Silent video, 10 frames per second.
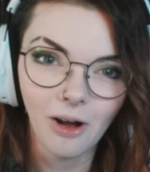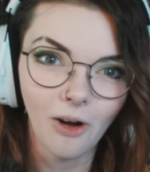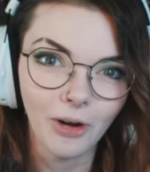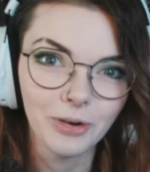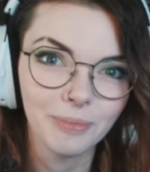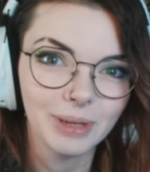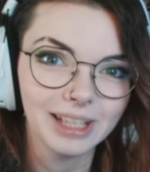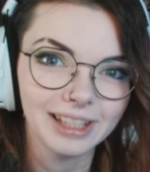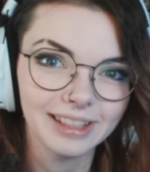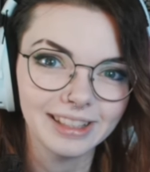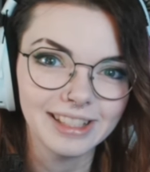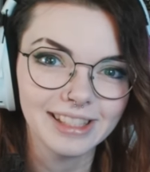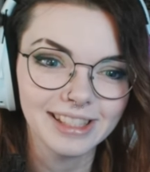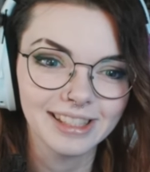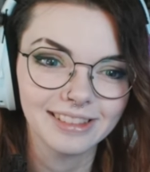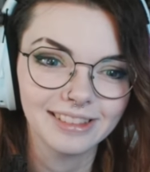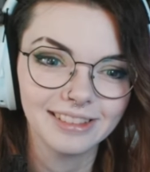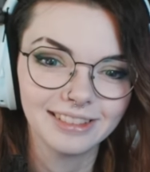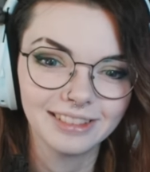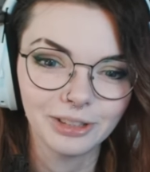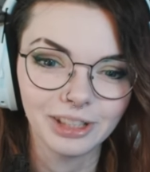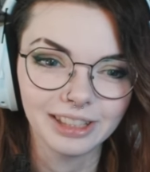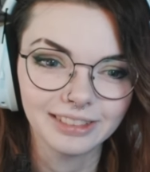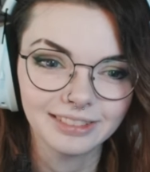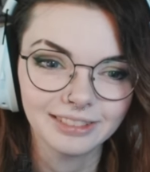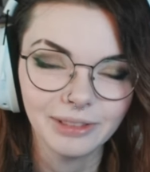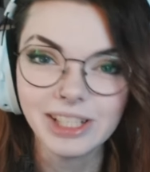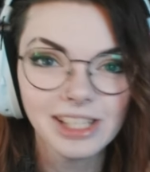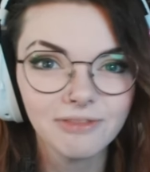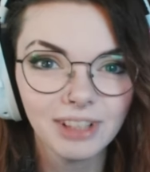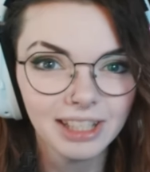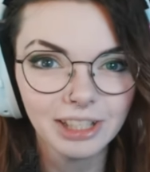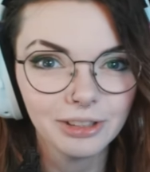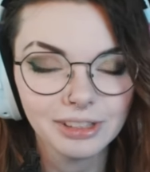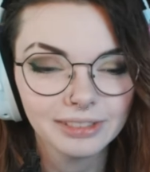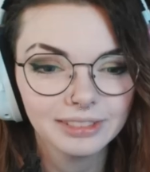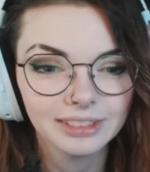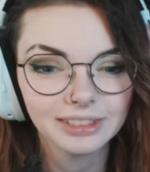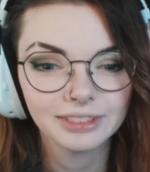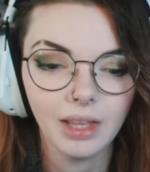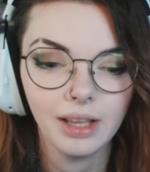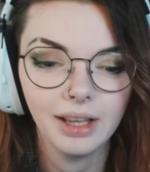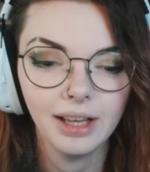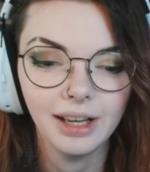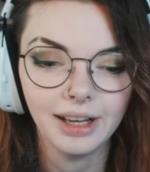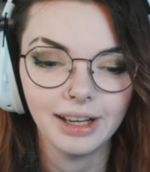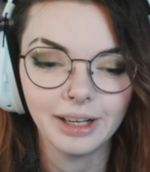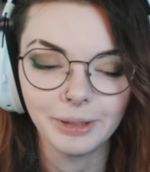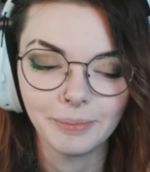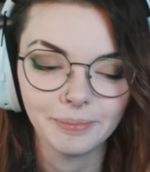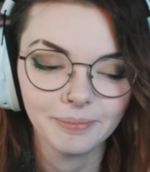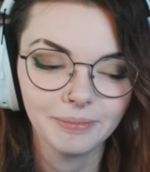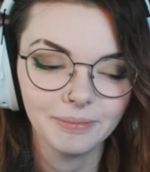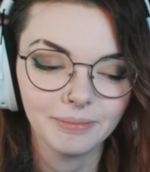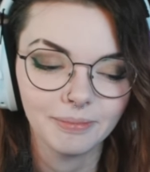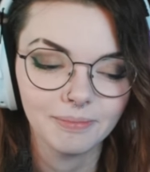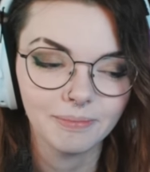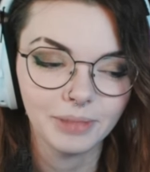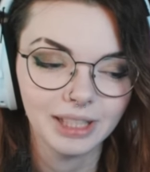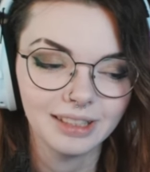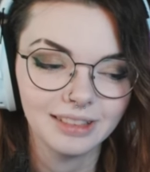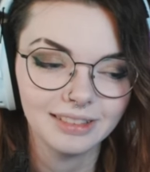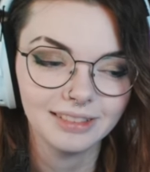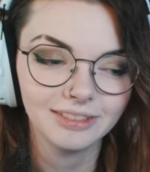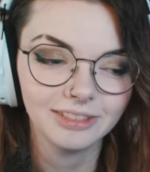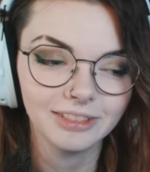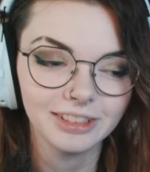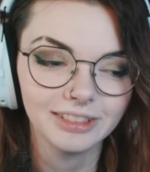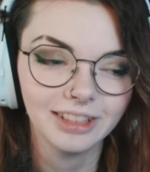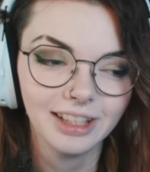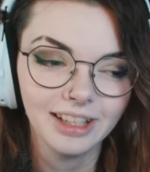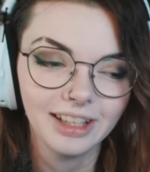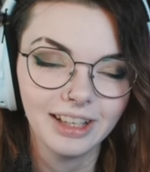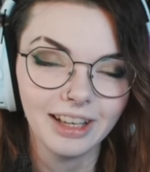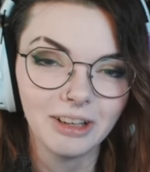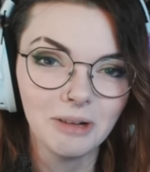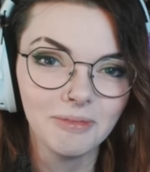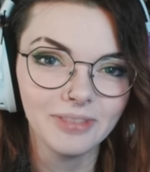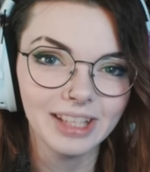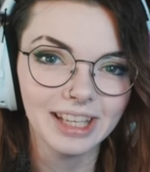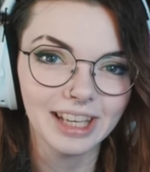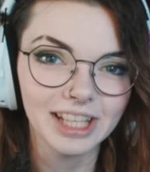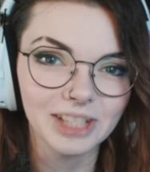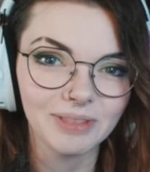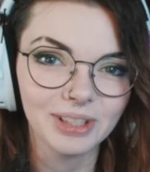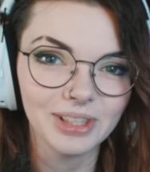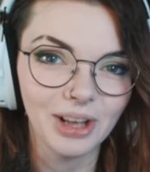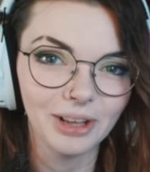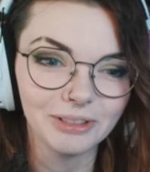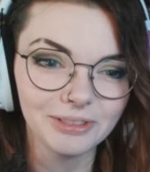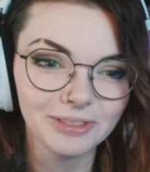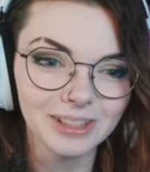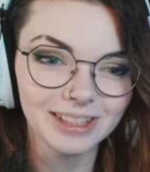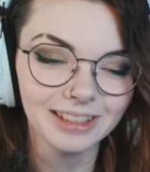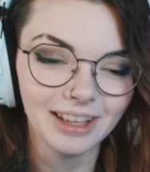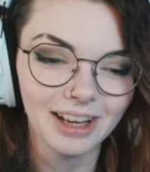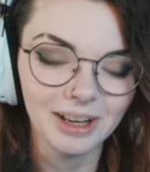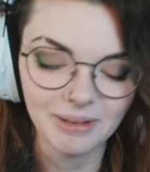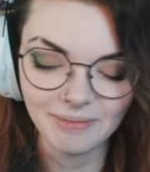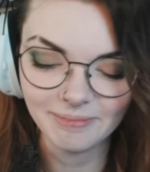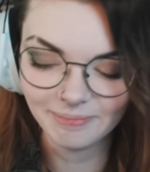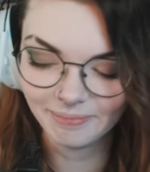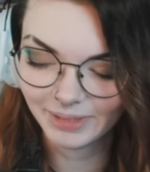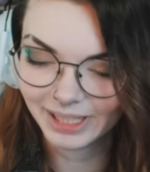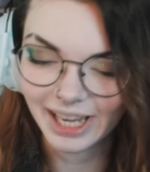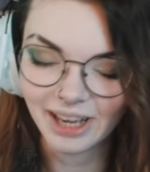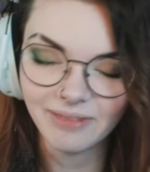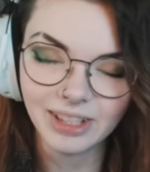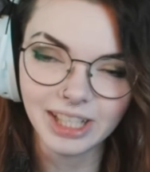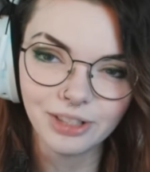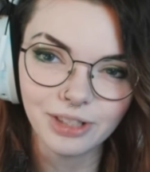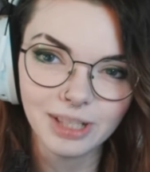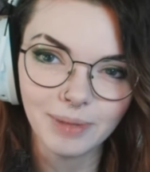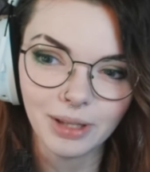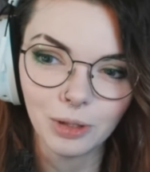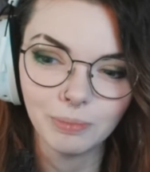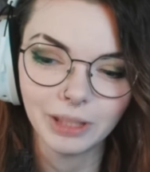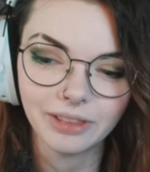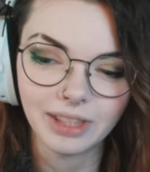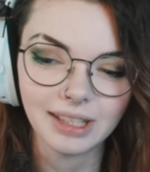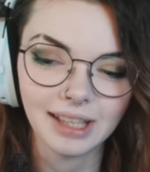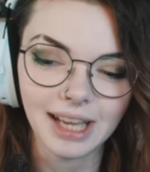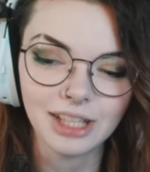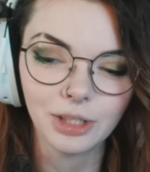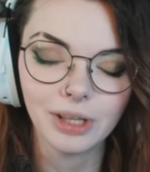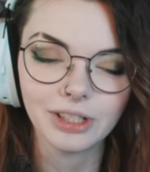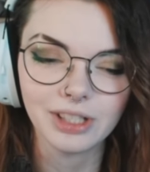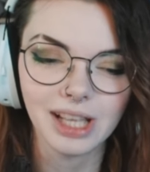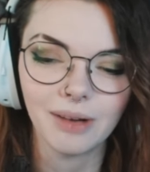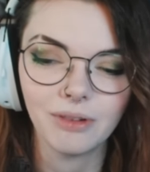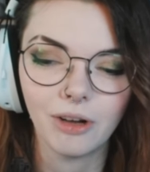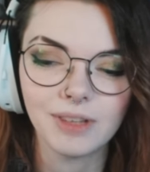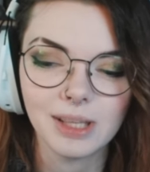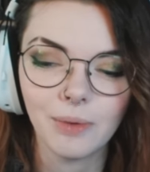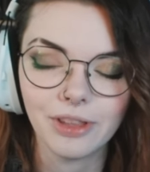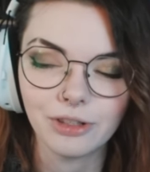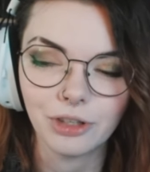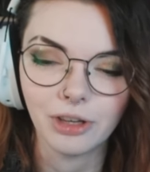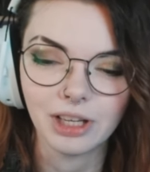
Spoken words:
how Omega is doing, which isn't very good. Hopefully it gets resolved. Yeah, I'm very intrigued by the whole blood thing. Like, I don't understand obviously what they're doing,